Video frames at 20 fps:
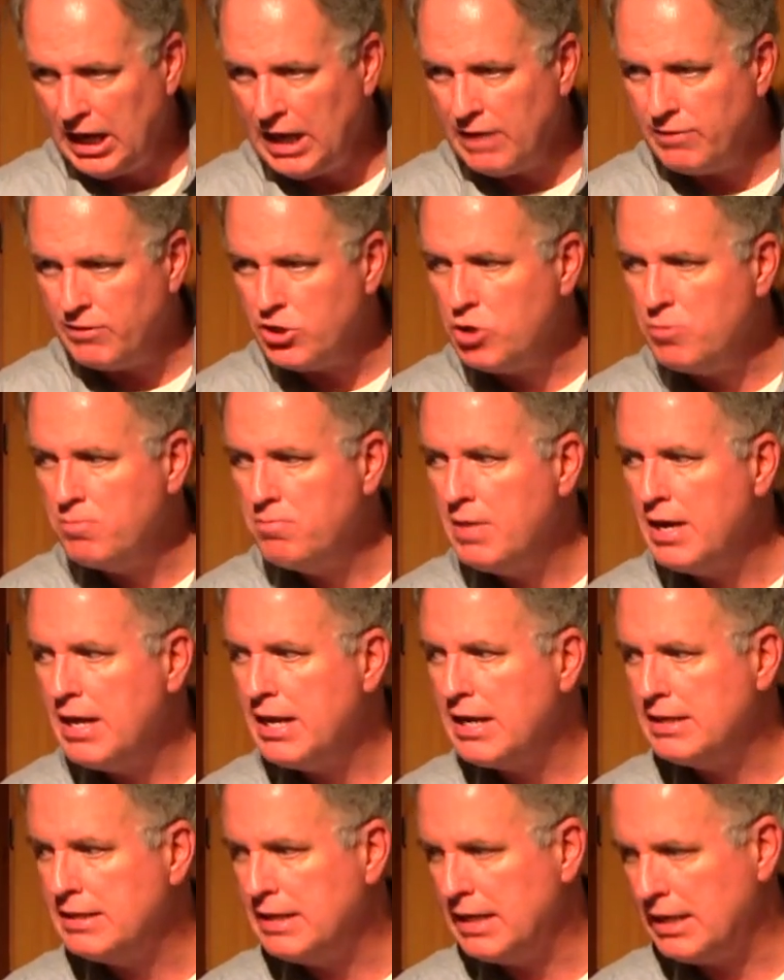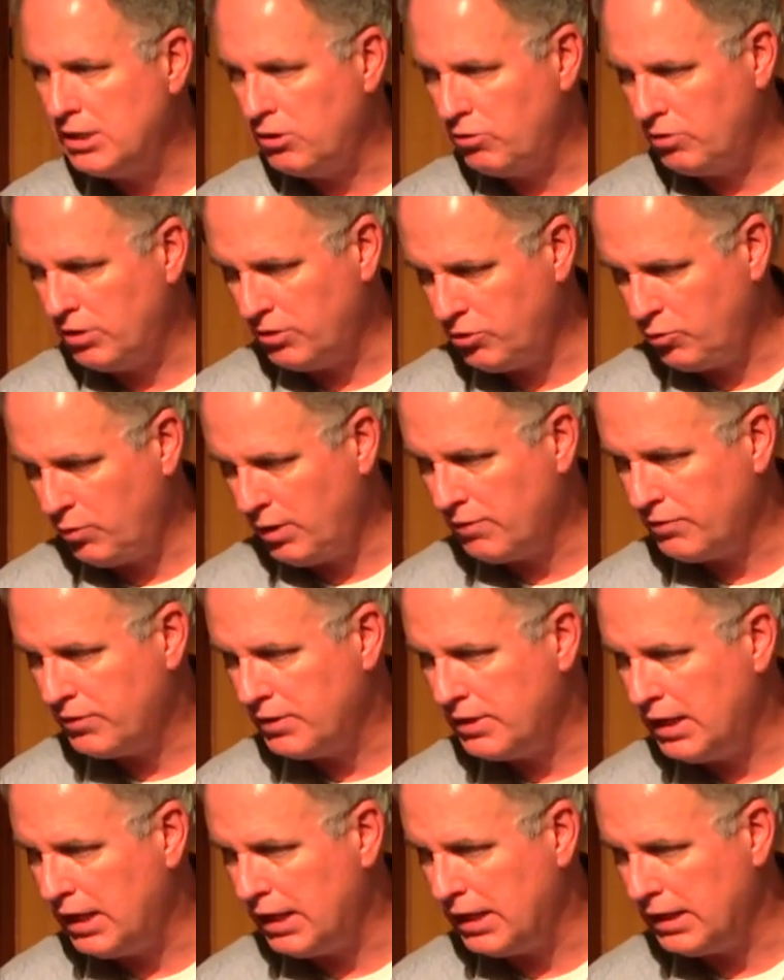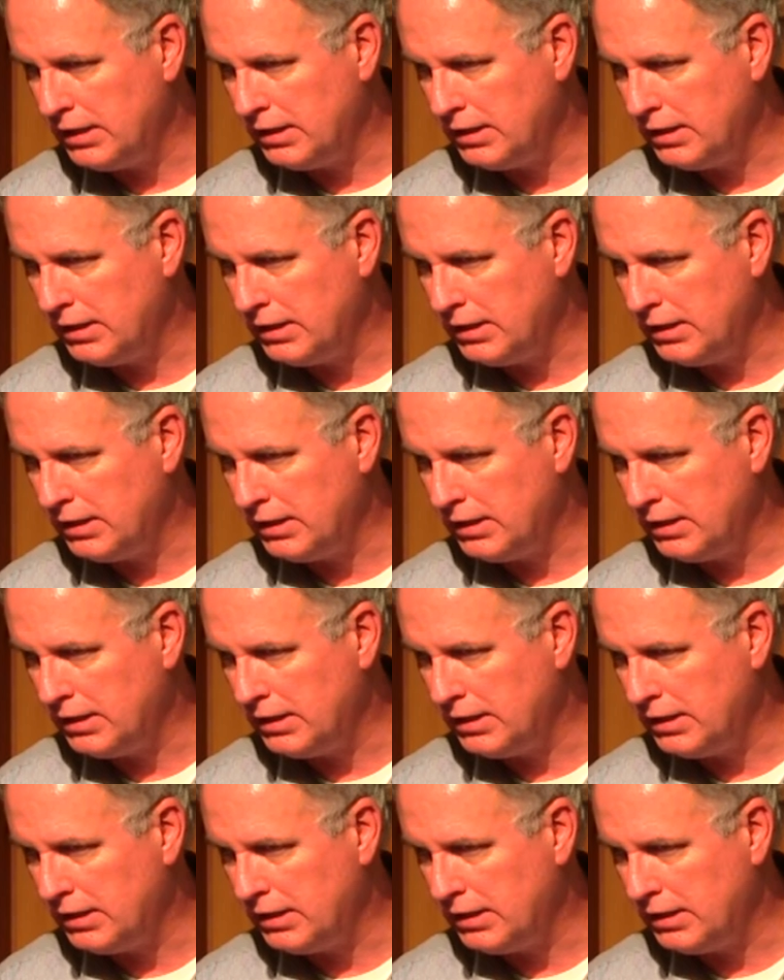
And then you meditate on it throughout the day.